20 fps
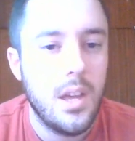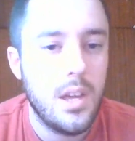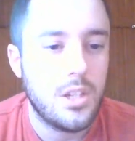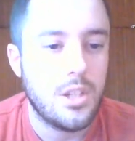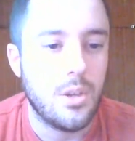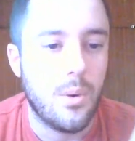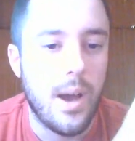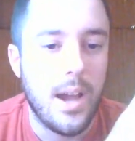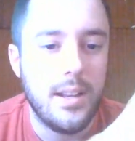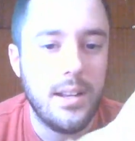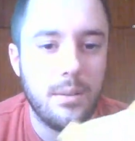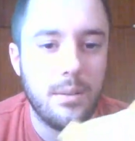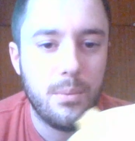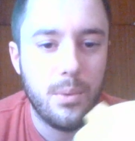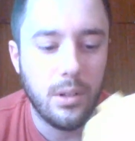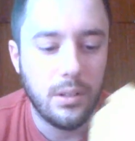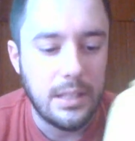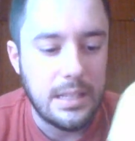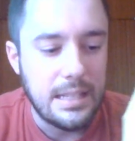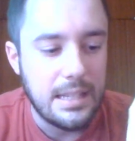so I didn't
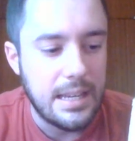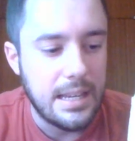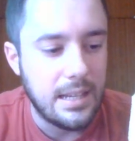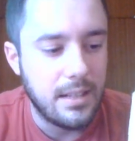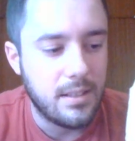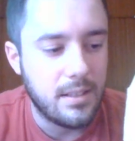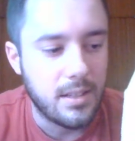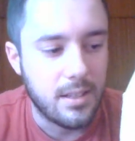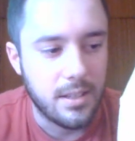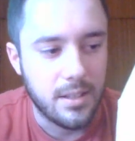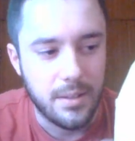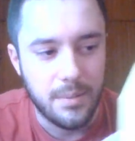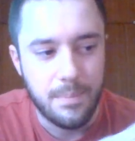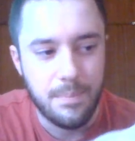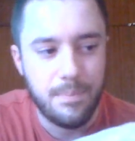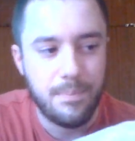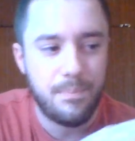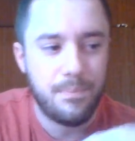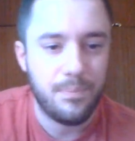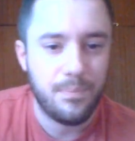really need to
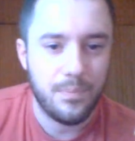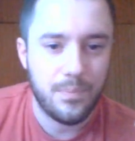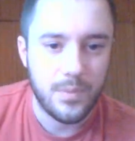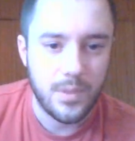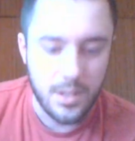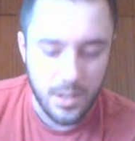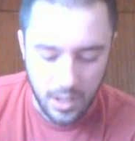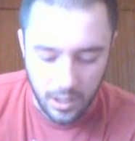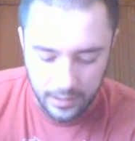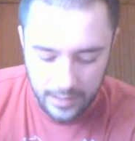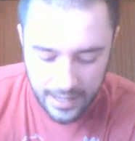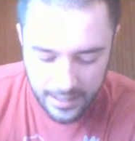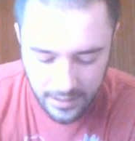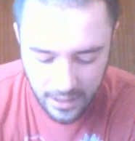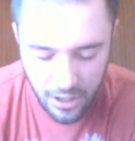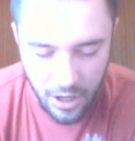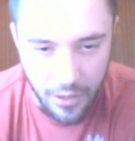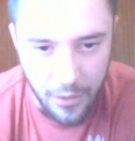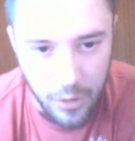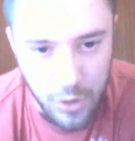collect
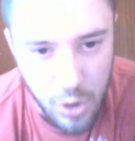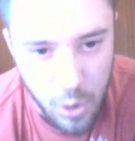another